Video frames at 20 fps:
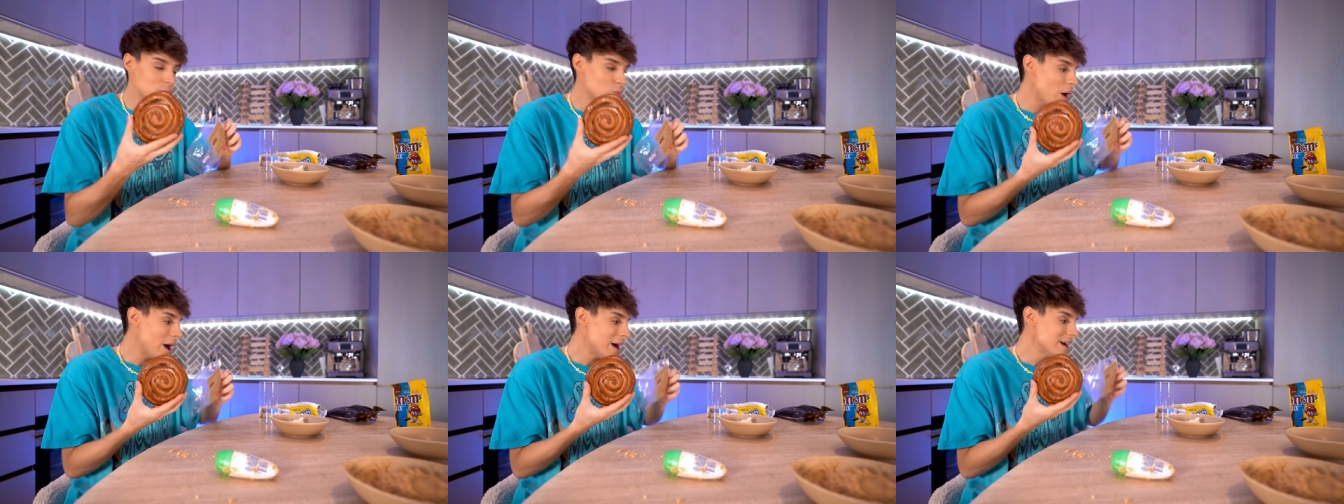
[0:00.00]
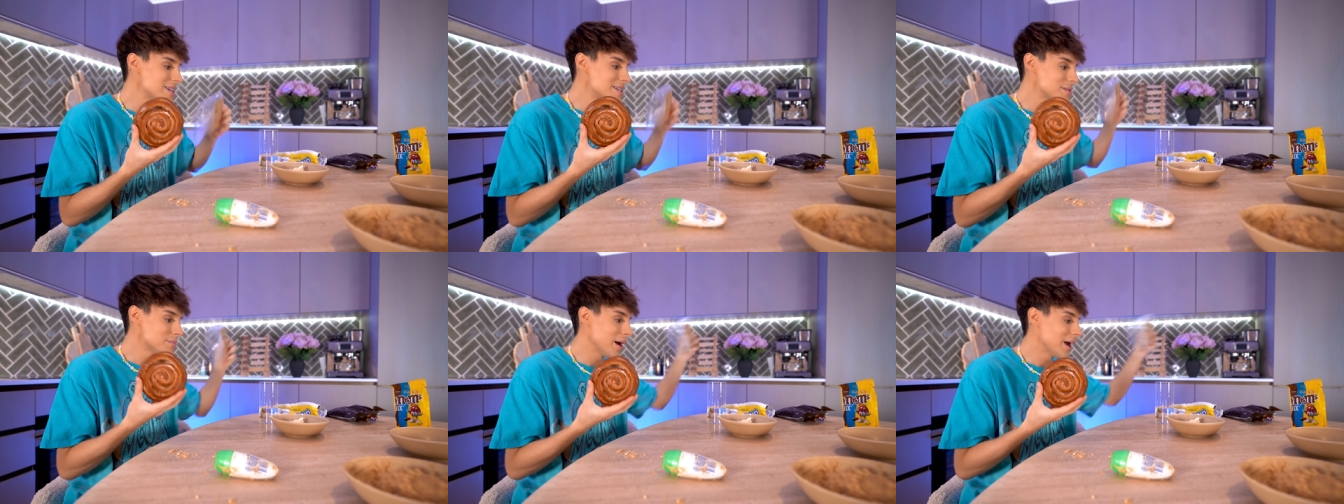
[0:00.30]
Why
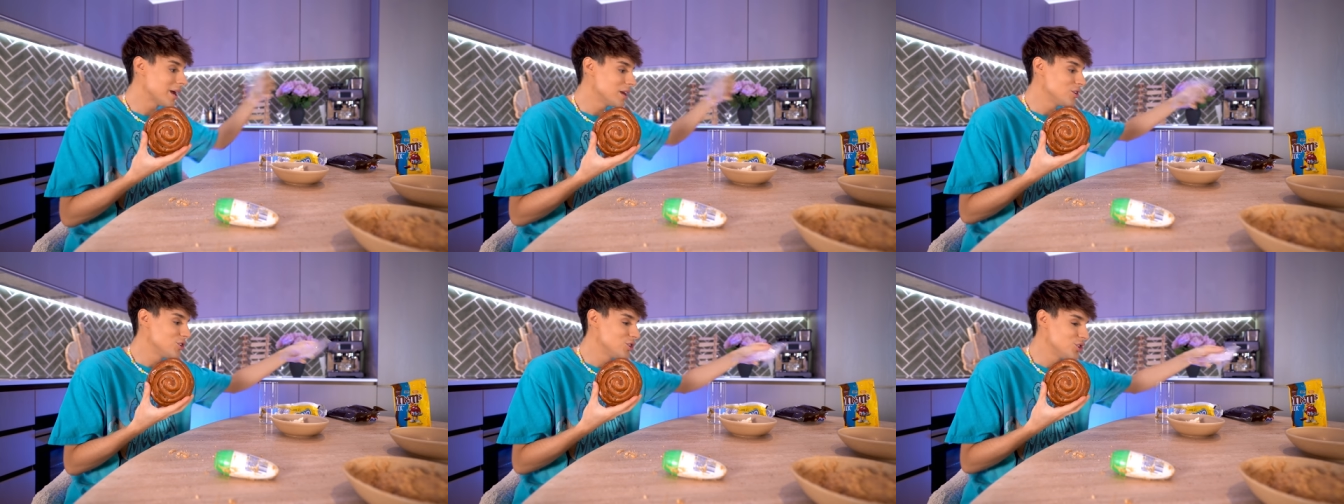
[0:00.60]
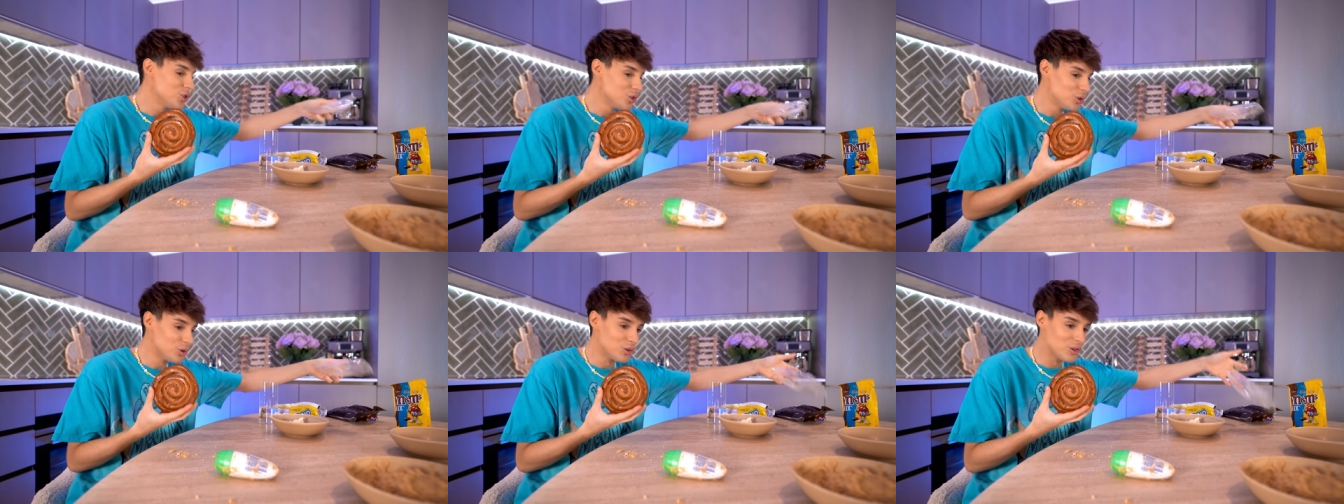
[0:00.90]
is mine
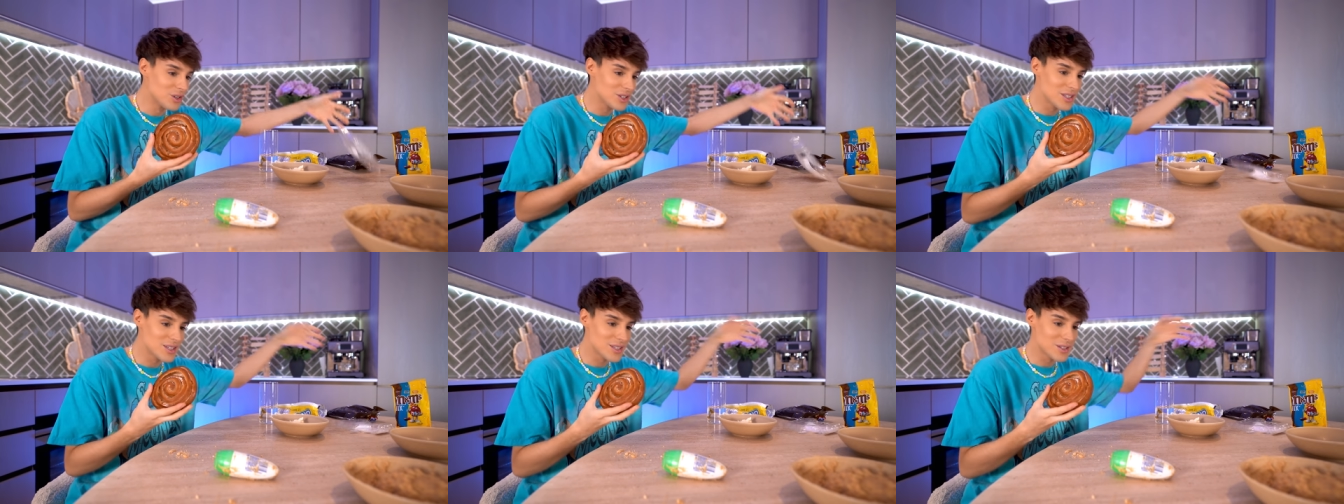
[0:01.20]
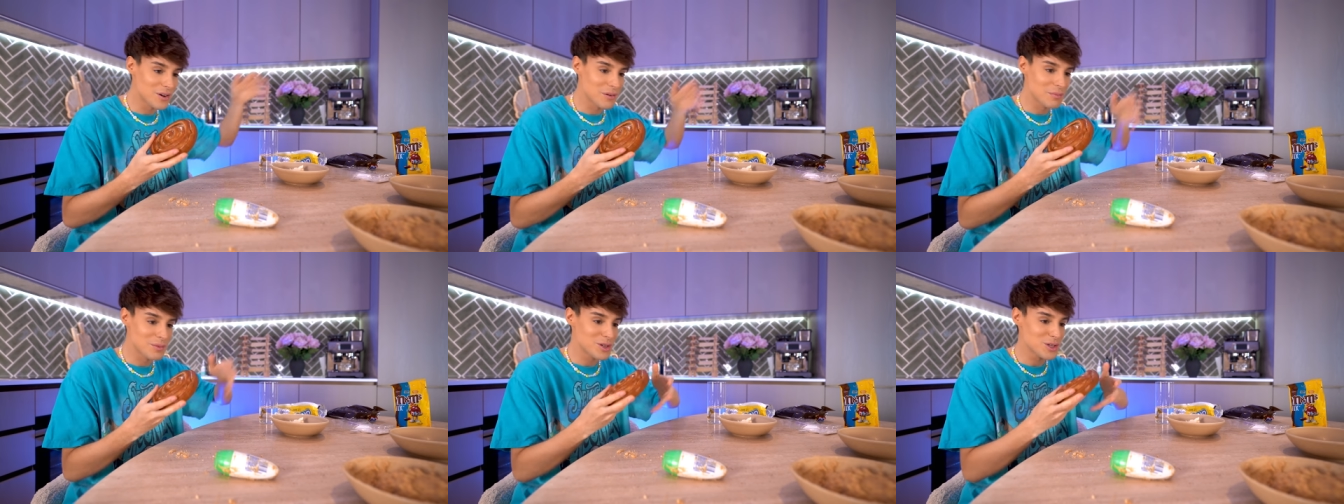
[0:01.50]
huge? This is
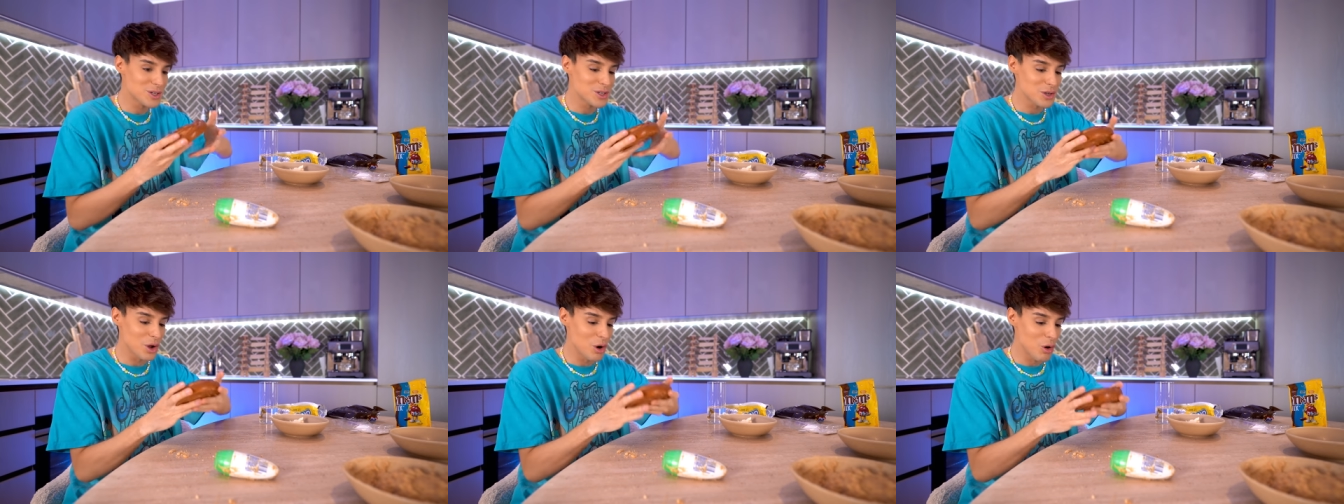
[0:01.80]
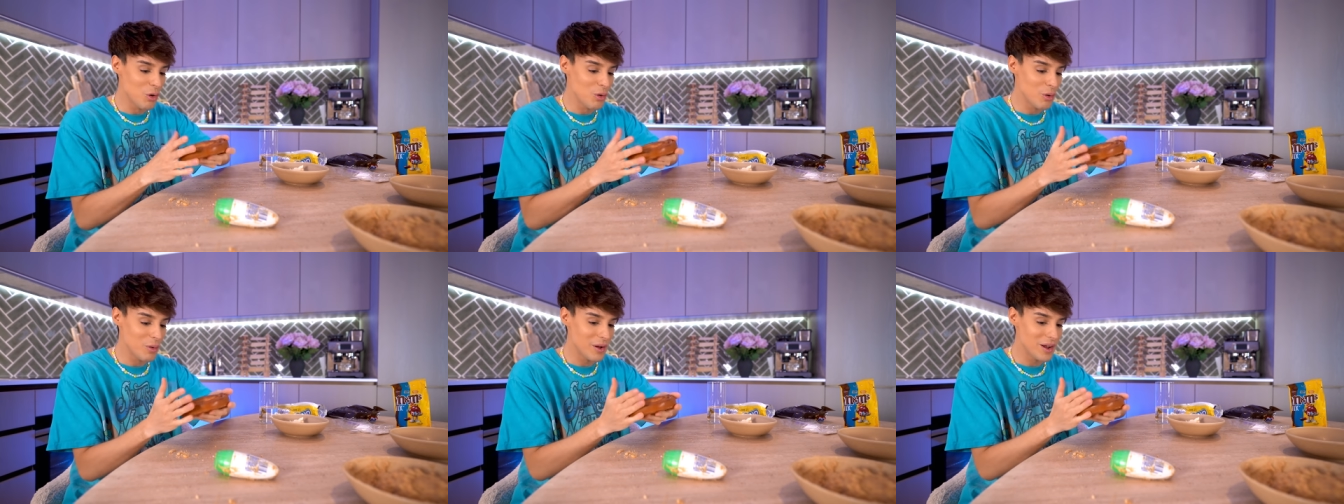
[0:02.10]
gonna be
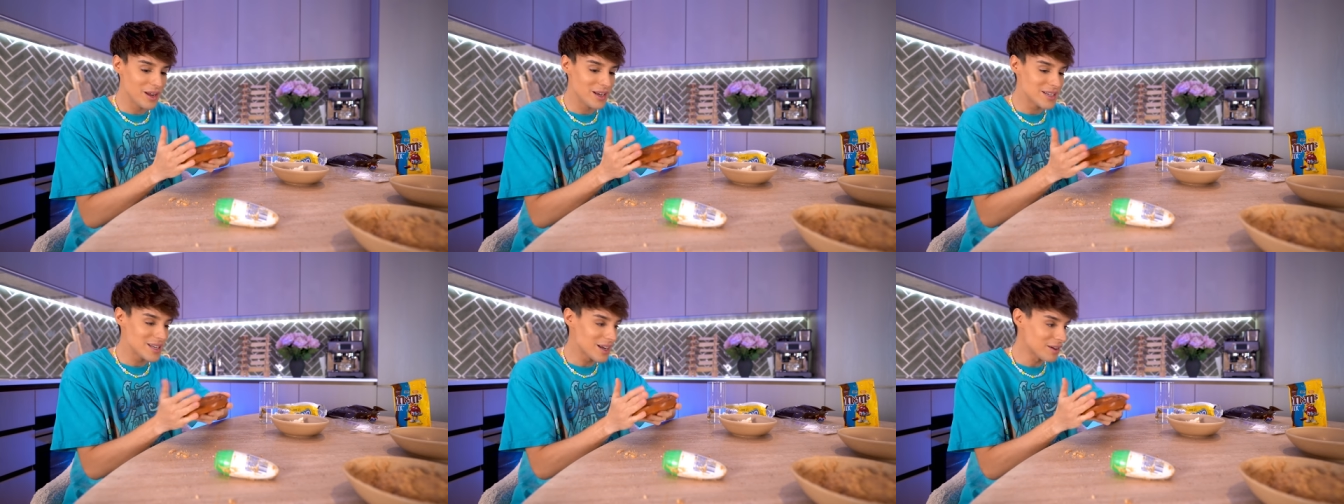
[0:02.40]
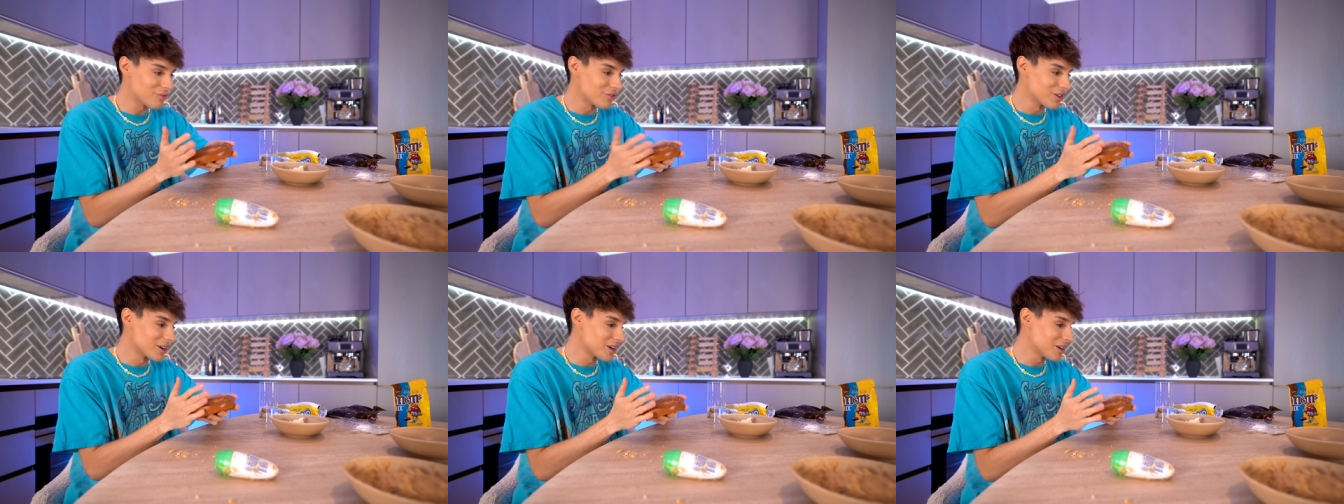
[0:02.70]
so
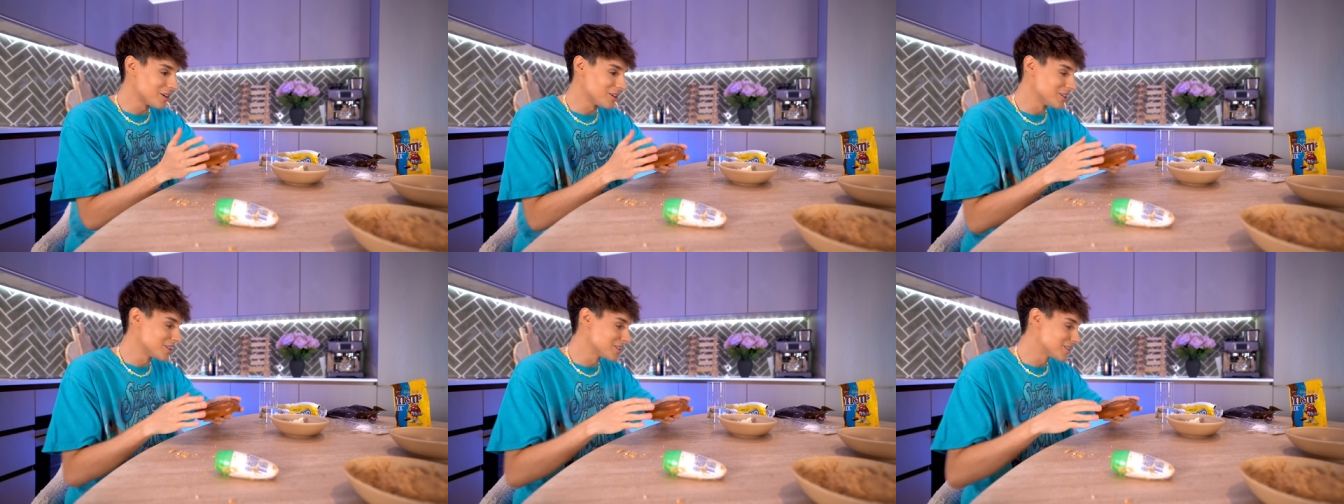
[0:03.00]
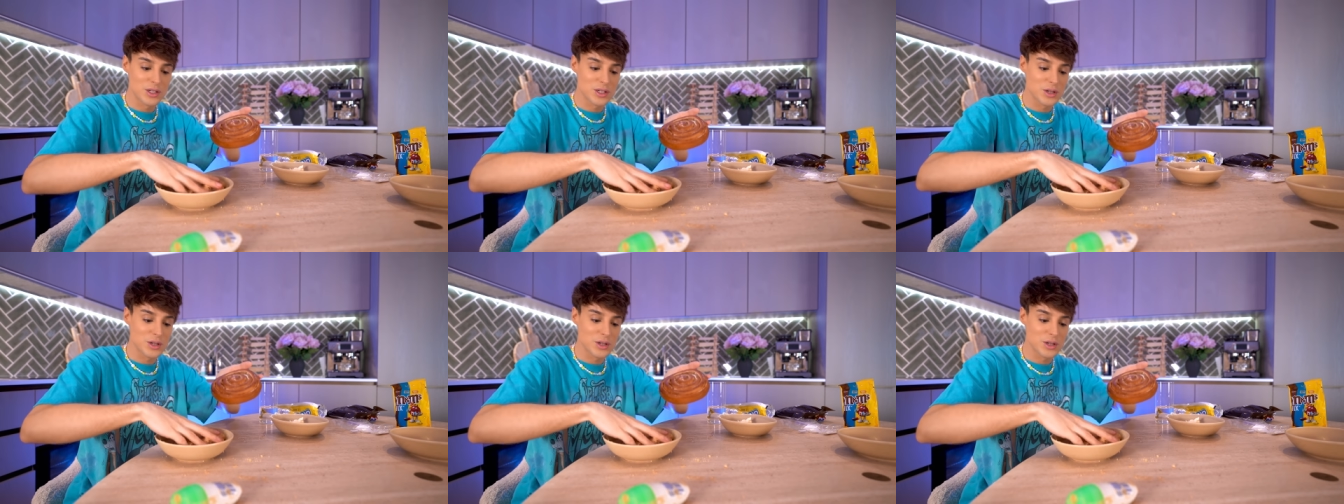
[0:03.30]
difficult.